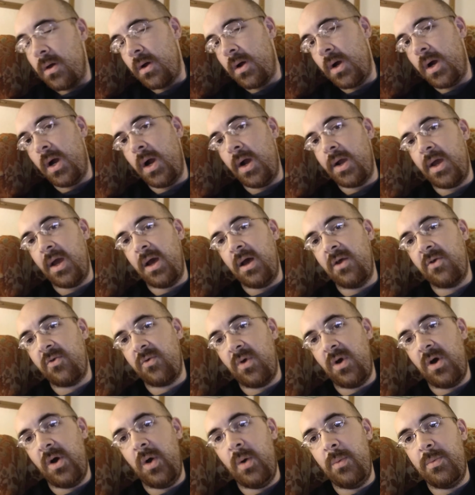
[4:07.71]
Alright guys,
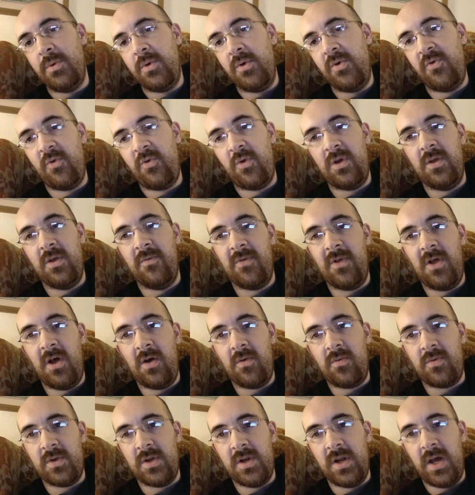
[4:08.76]
well I hope you enjoyed the
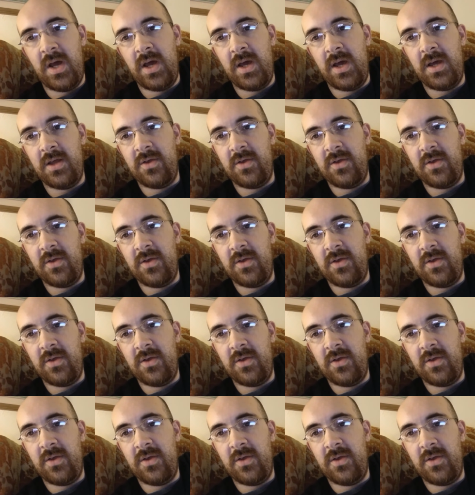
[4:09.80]
vlog for today.